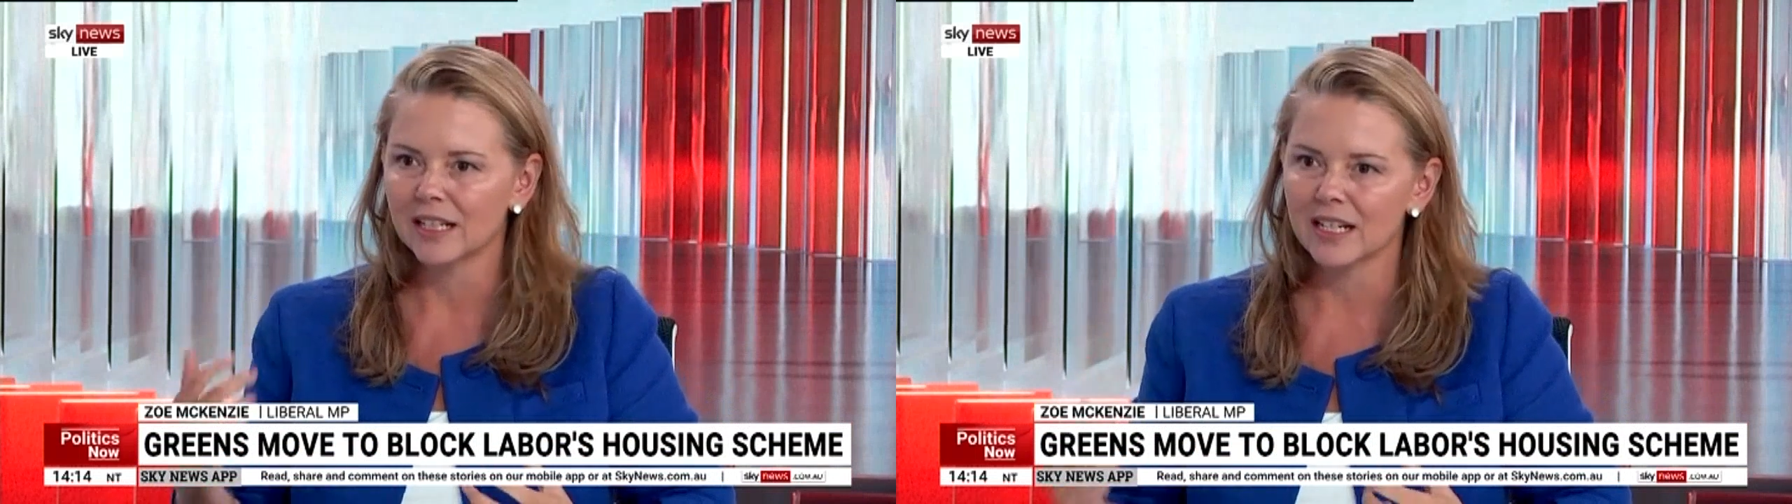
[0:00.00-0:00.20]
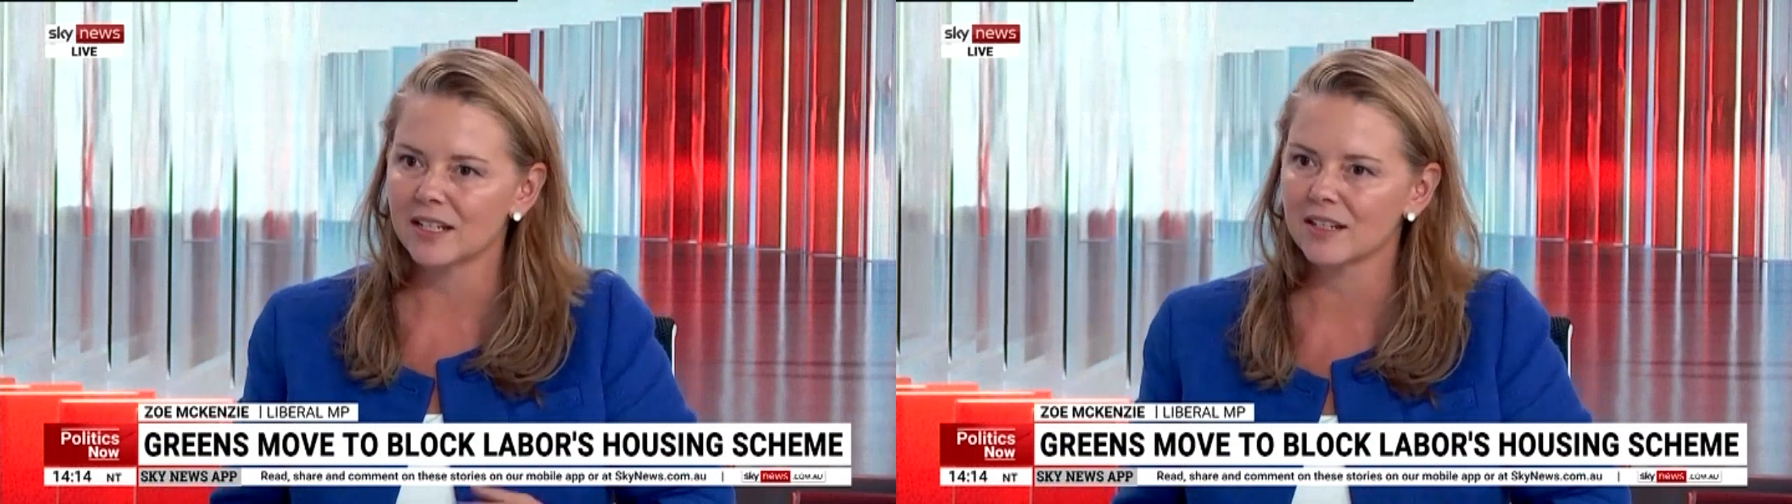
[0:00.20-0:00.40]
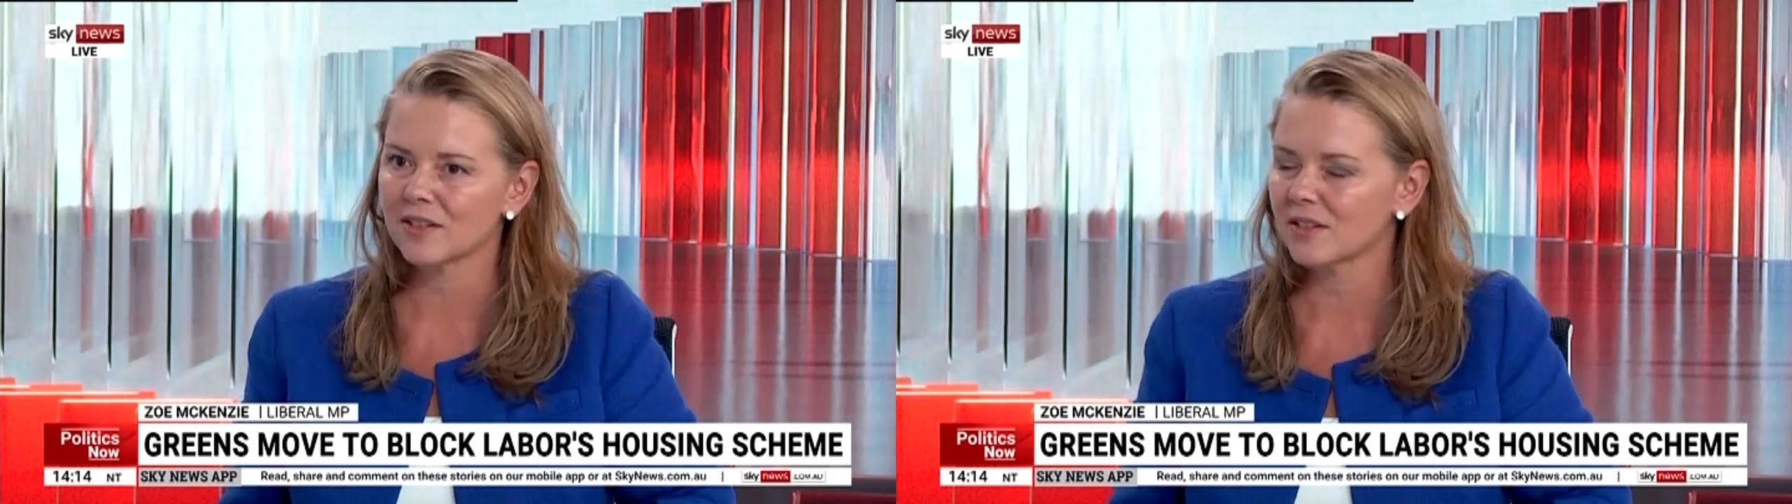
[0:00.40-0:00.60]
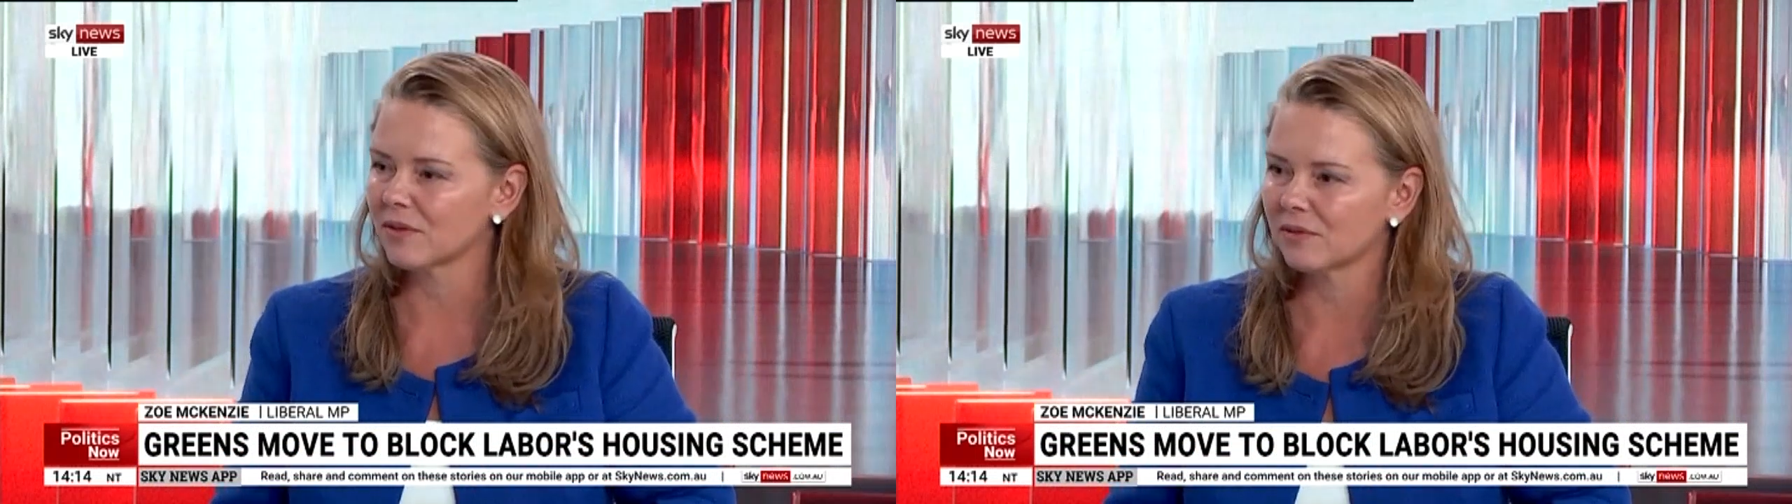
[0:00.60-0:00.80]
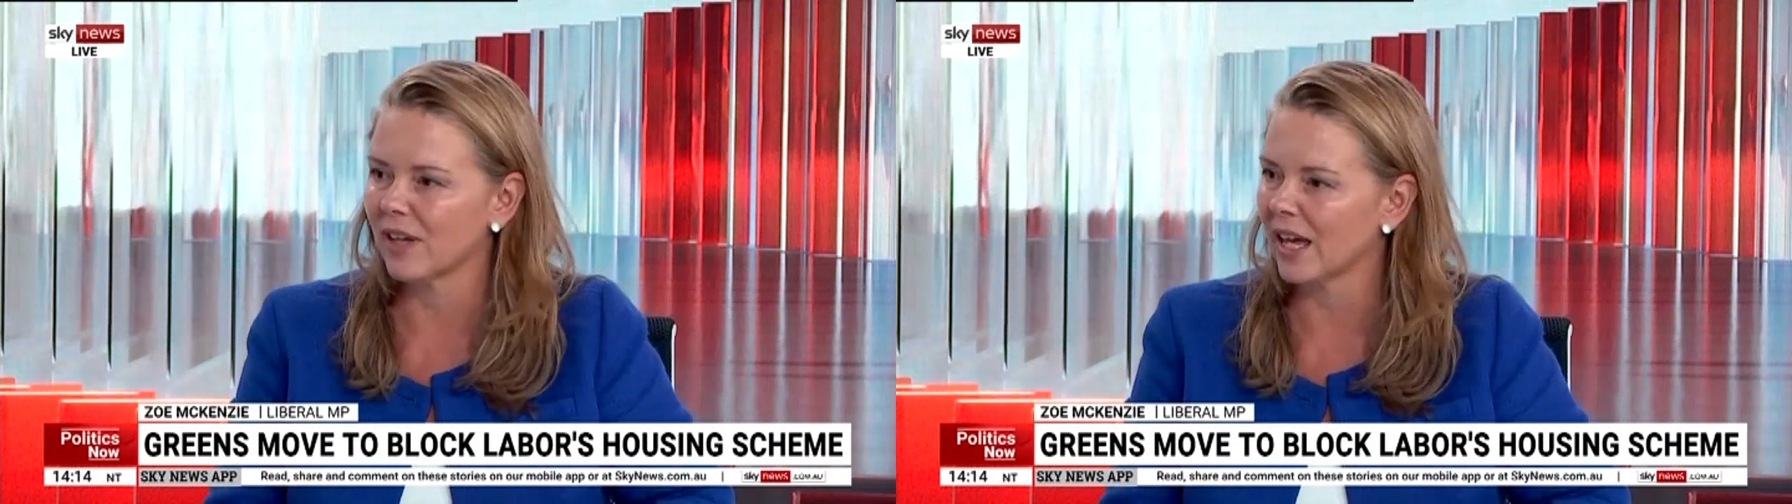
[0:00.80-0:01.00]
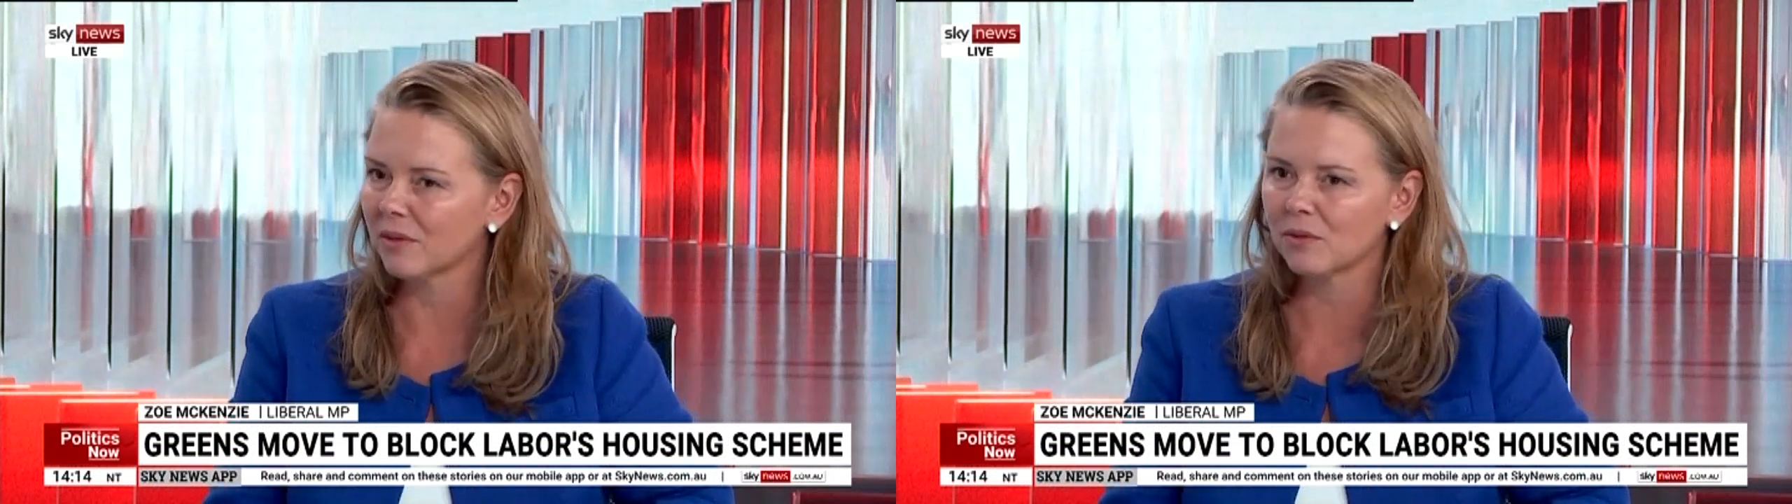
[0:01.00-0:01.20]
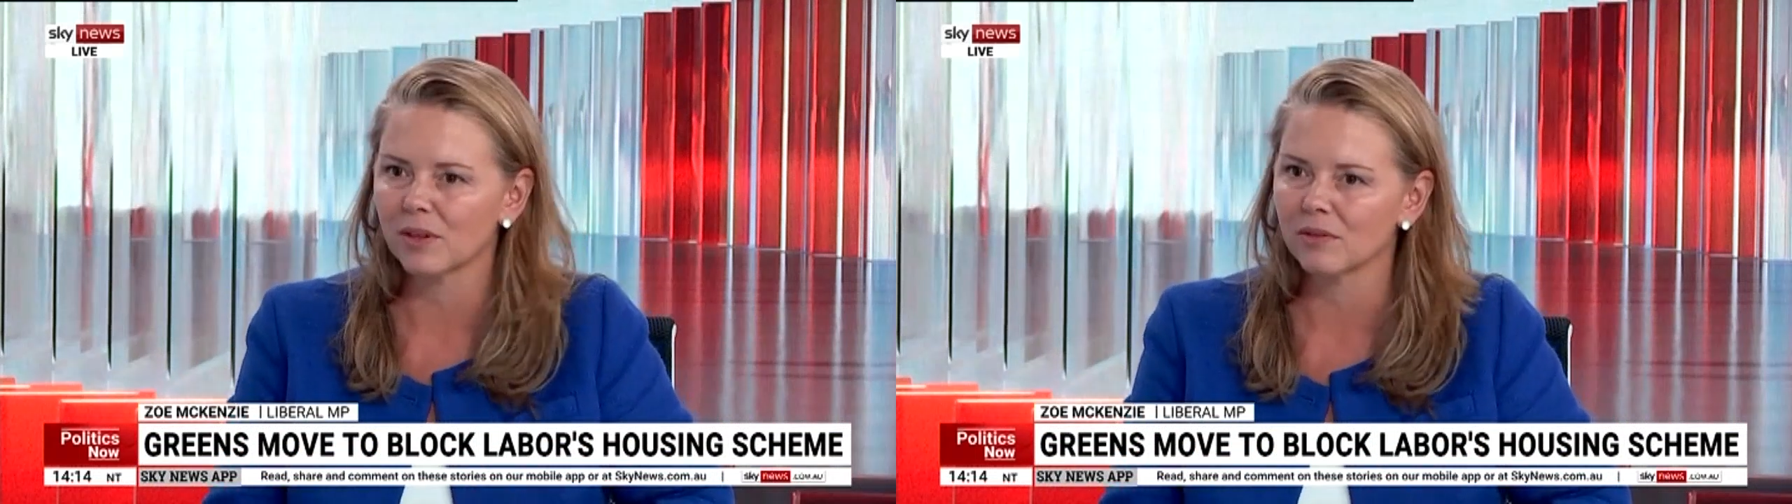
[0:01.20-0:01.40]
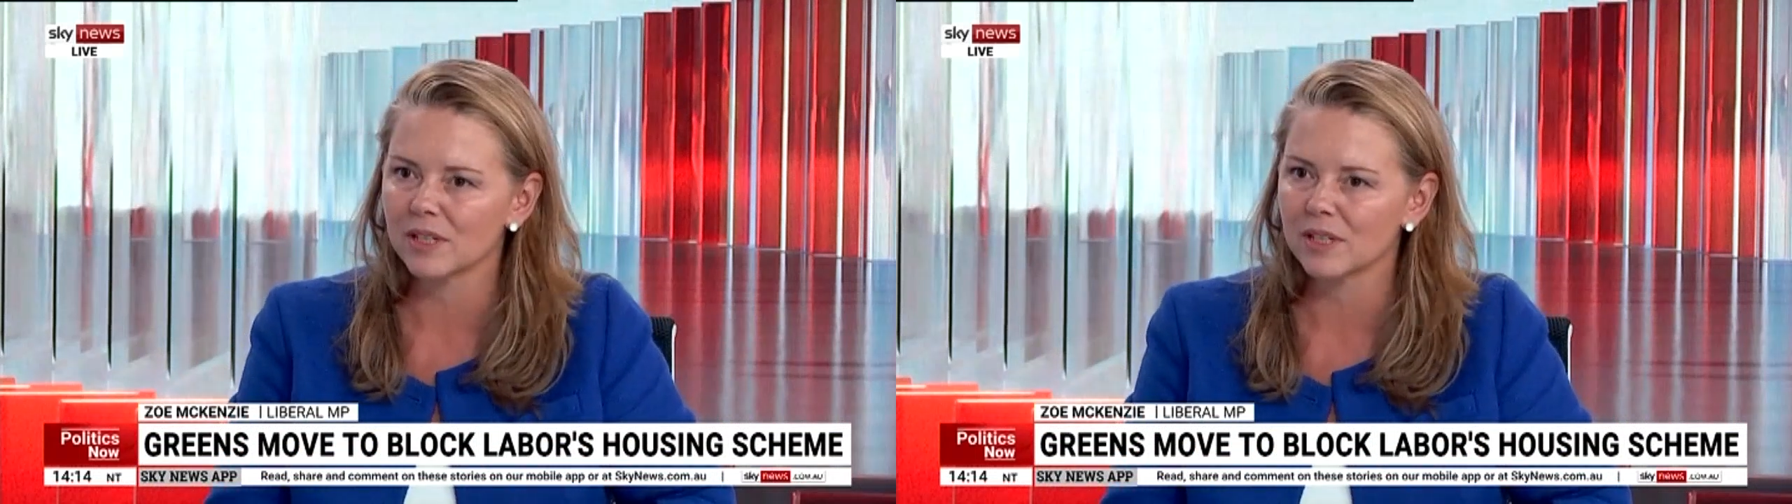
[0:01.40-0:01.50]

it's just because you've had it forever.